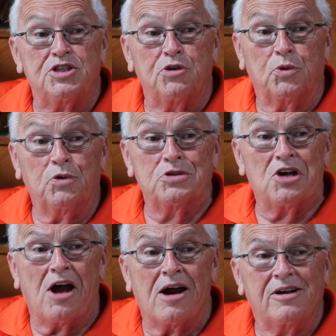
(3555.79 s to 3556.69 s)
the rules
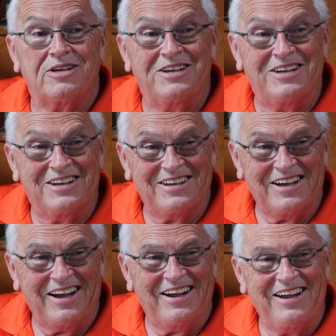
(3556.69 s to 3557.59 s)
are,
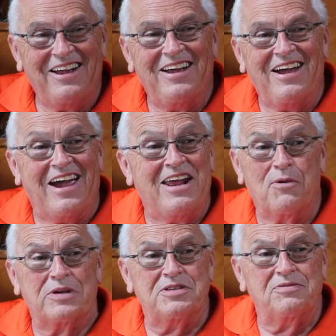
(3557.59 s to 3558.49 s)
and he
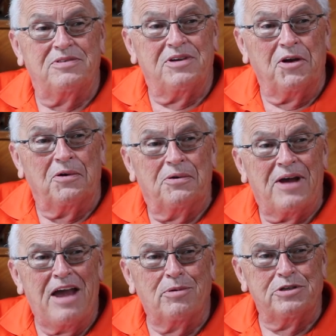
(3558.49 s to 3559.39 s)
wasn't,
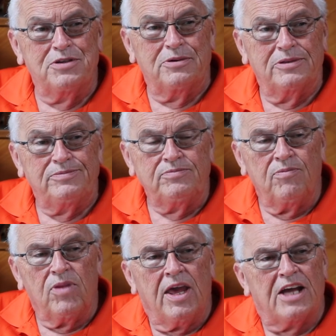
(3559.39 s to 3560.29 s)
able to.
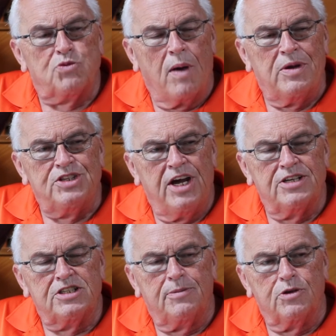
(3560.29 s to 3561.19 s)
That's why we
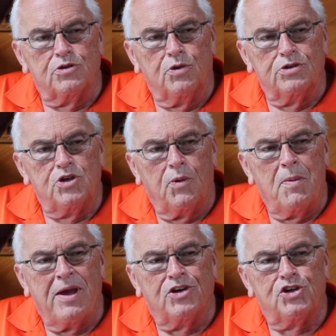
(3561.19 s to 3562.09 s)
changed some of those rules, so
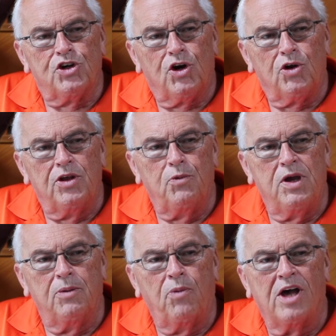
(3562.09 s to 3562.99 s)
make sure that we
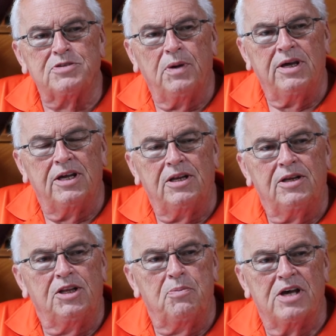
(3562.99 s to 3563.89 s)
could possibly
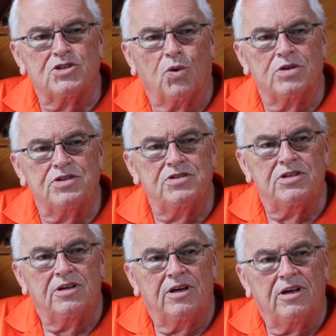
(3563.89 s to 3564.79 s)
get the best horses
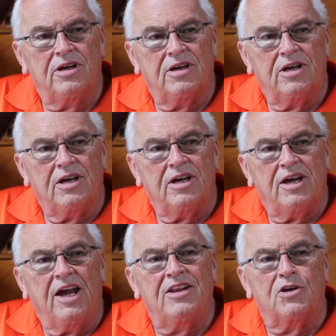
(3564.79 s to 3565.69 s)

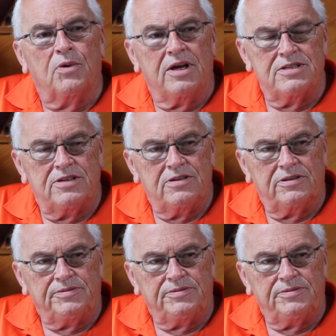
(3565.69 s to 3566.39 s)
in the race,